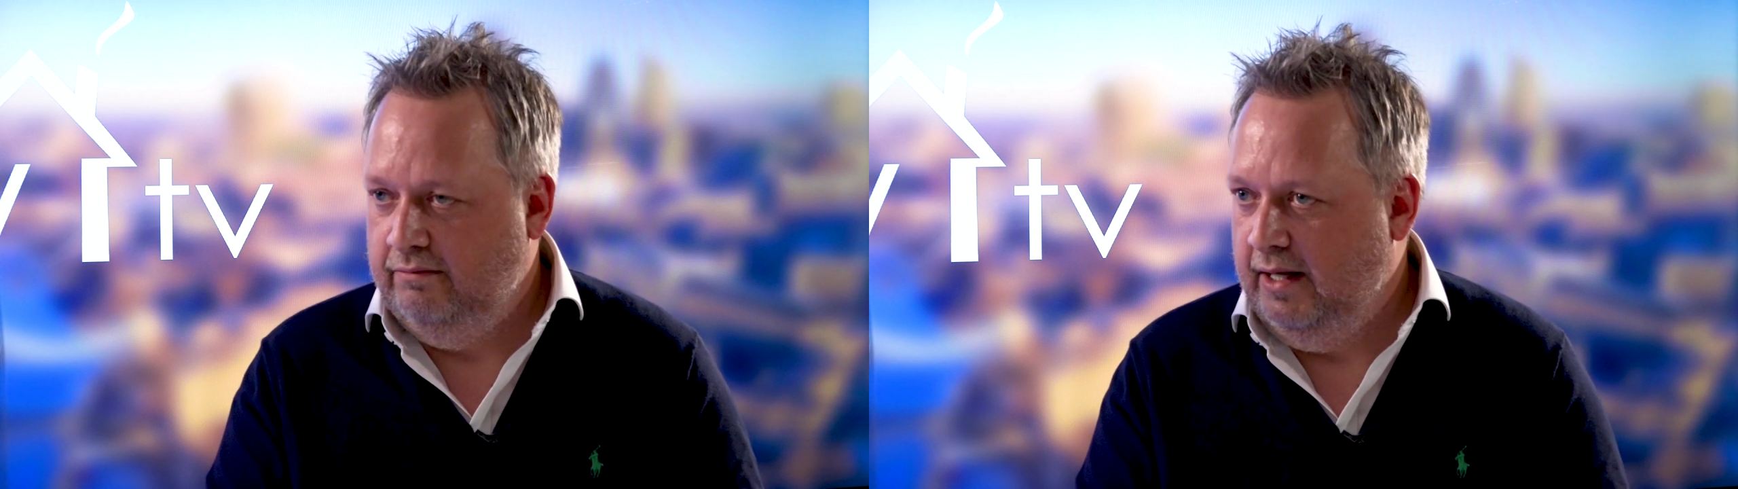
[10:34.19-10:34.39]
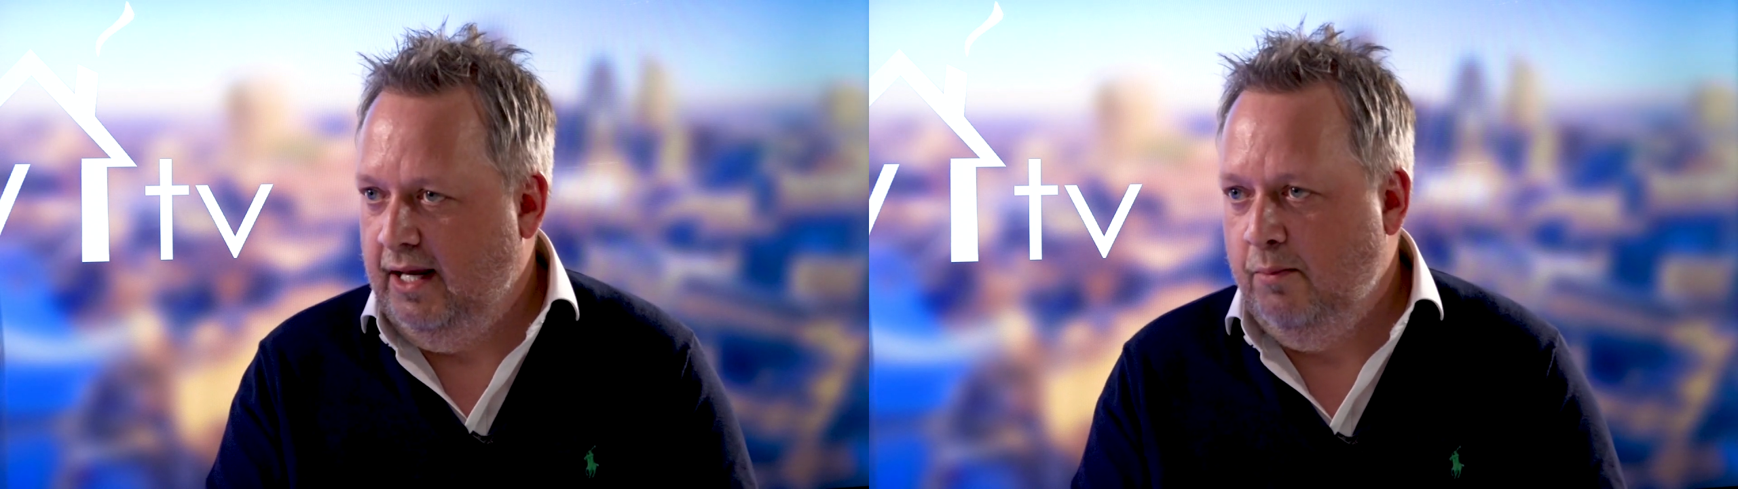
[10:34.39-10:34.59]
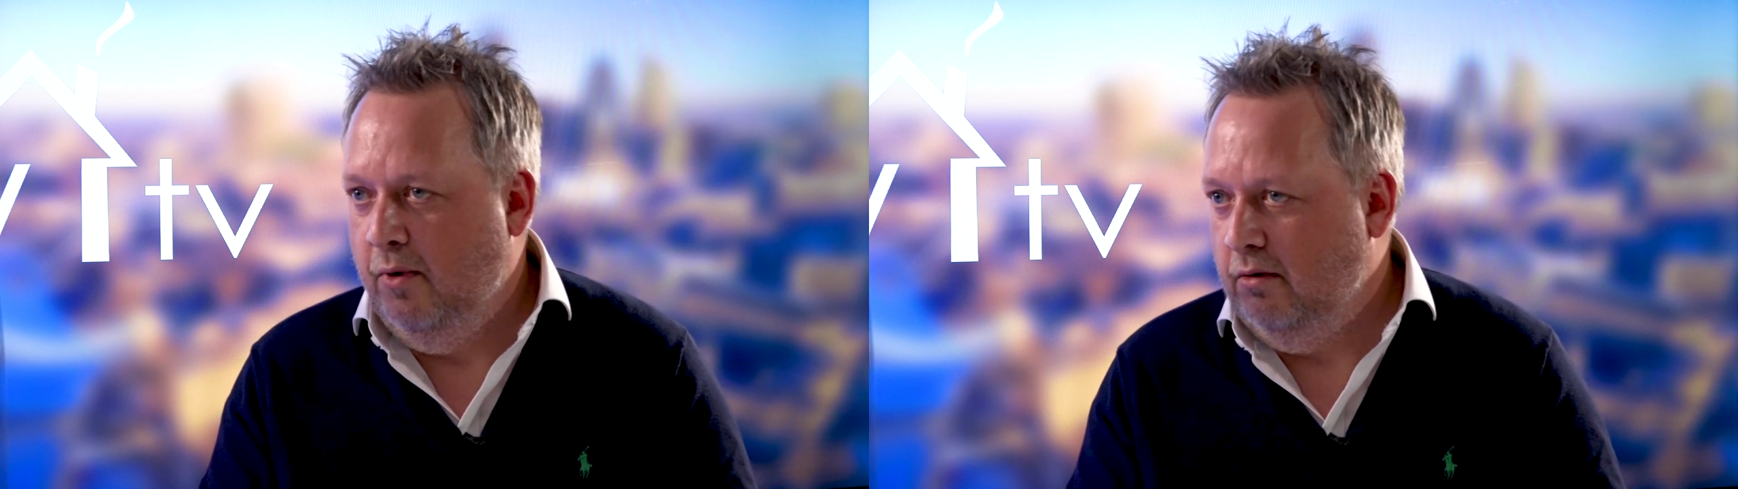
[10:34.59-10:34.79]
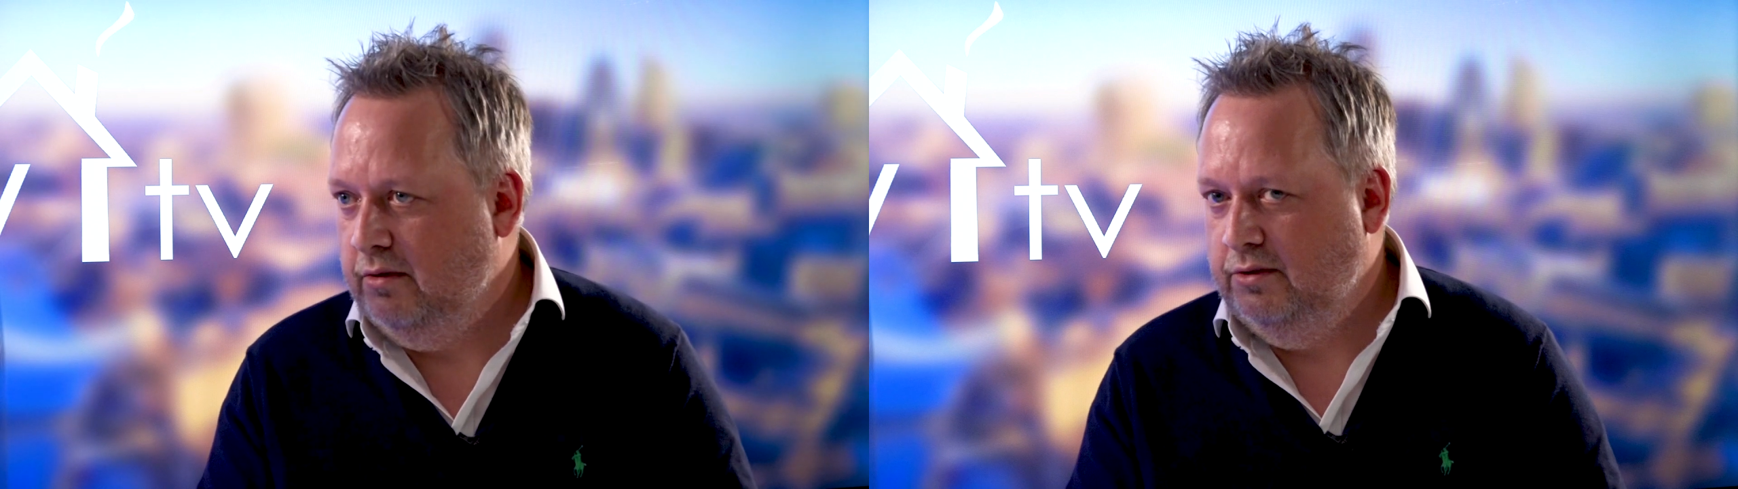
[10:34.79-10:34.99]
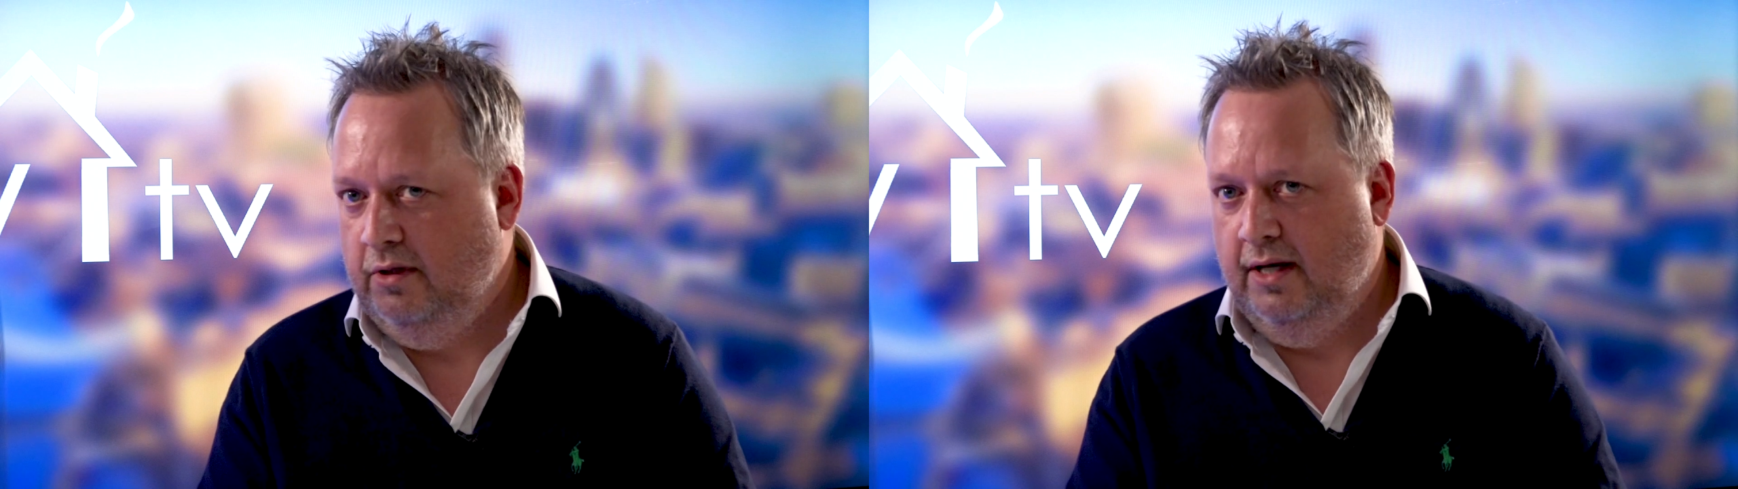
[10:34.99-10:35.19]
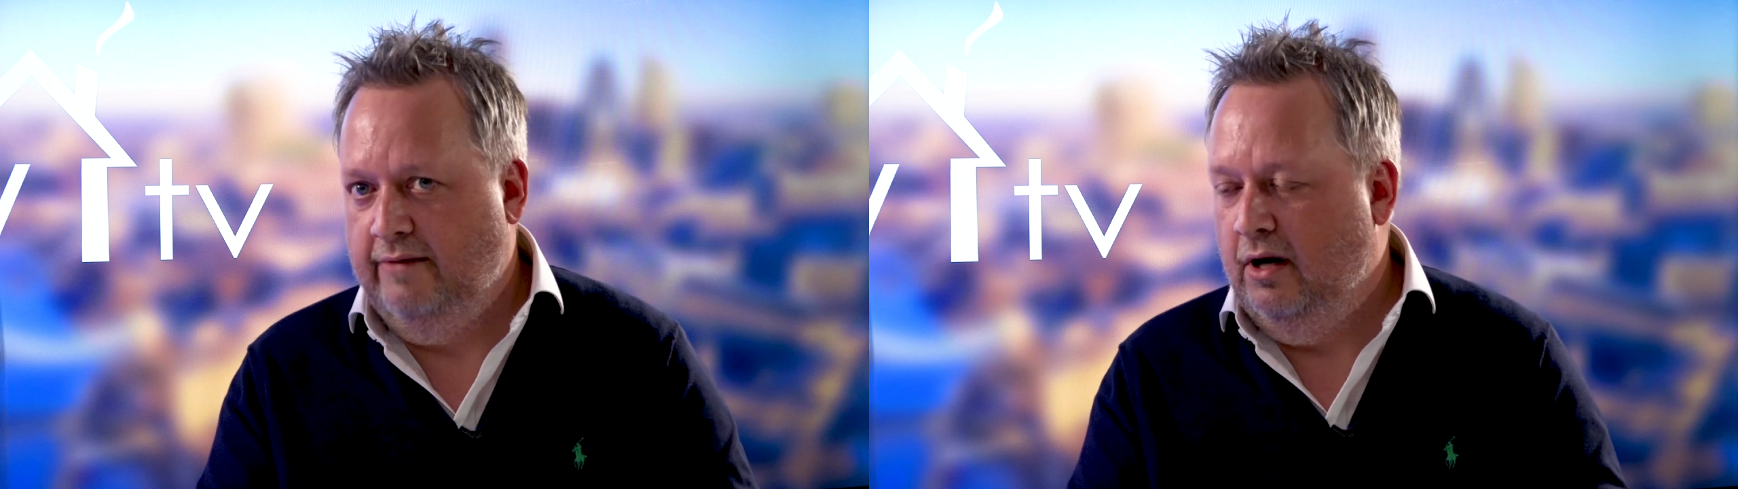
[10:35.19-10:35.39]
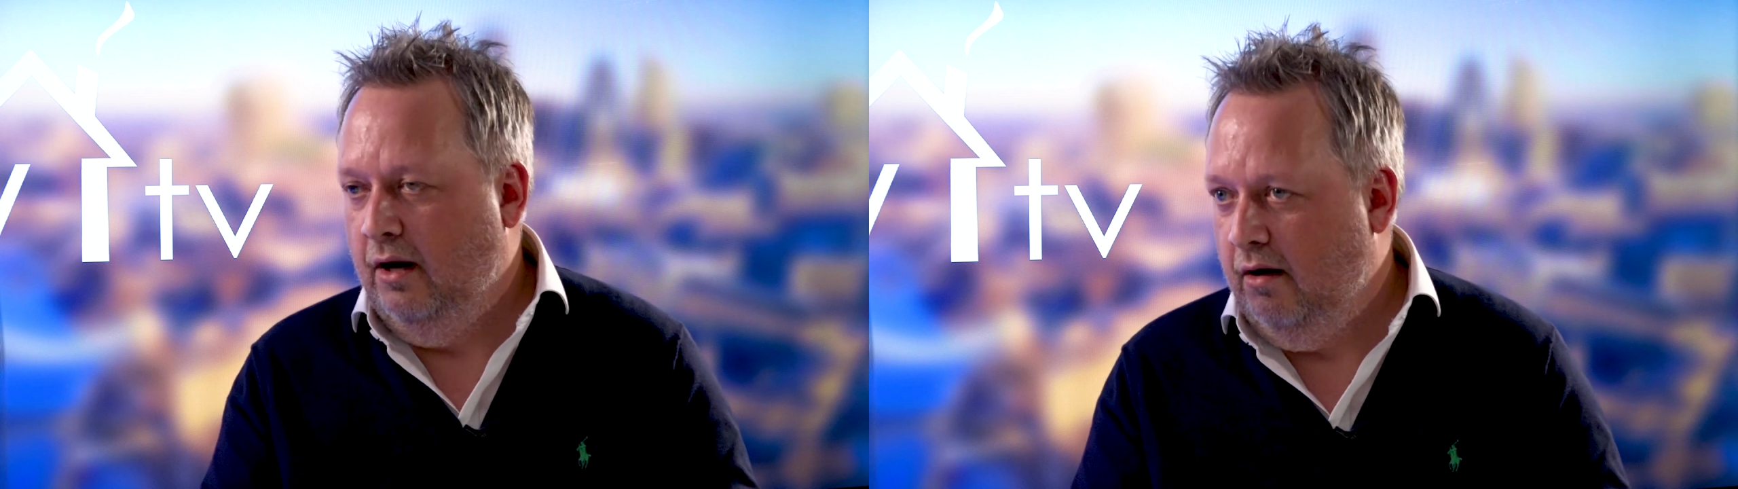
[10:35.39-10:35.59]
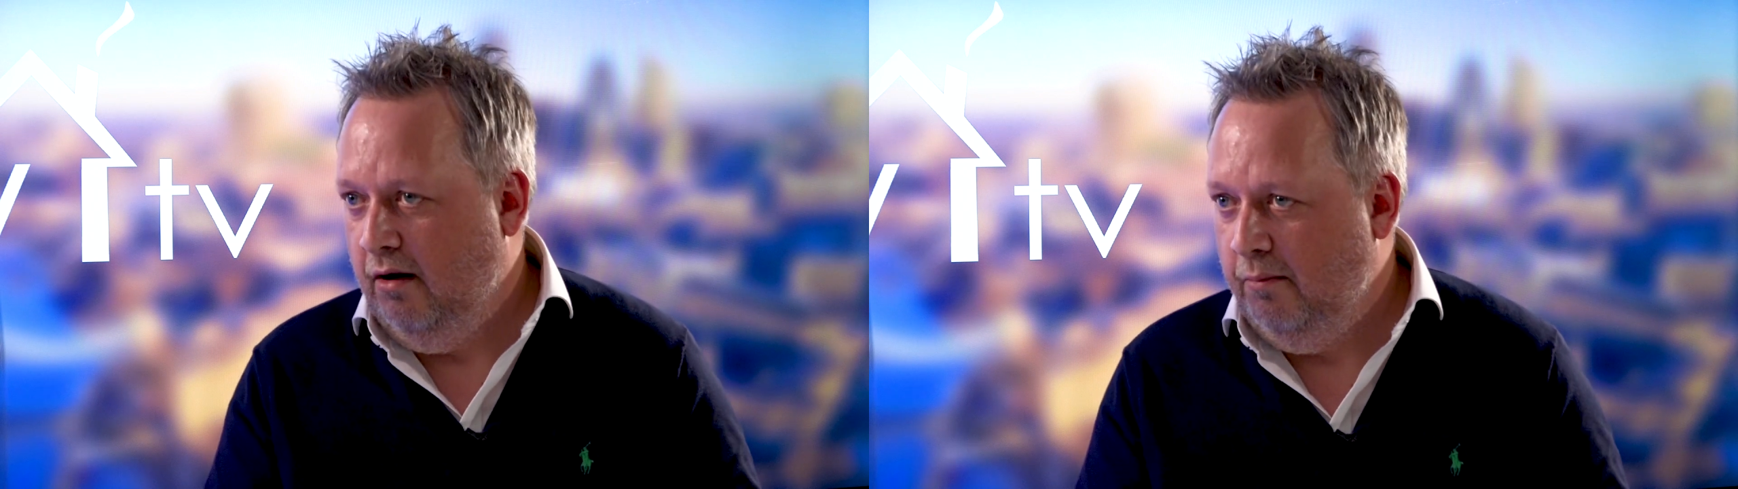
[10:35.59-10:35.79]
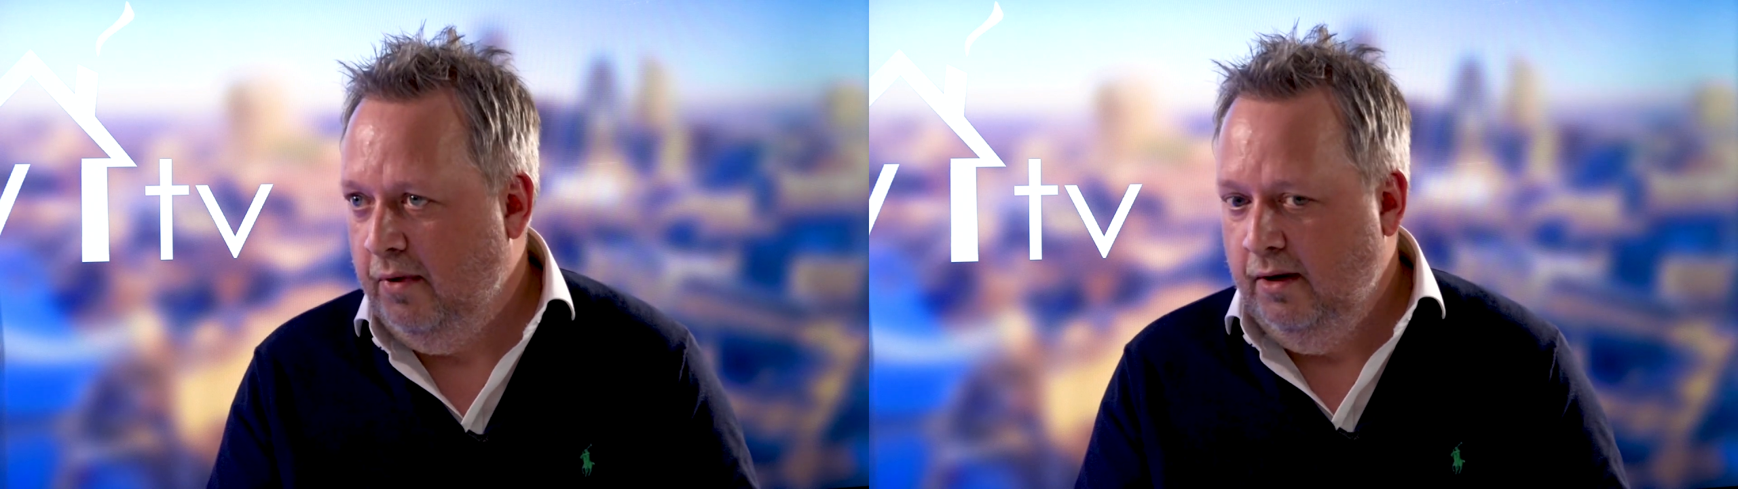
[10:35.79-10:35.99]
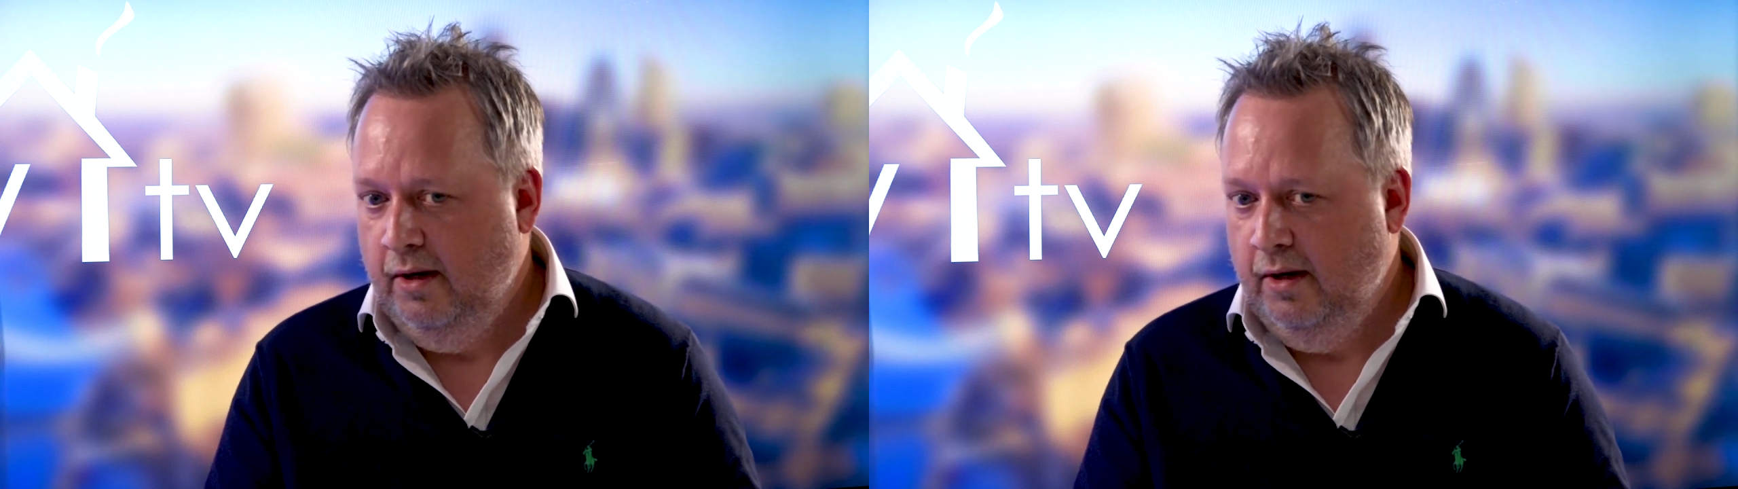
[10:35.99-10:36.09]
a key box, you could have an alarm,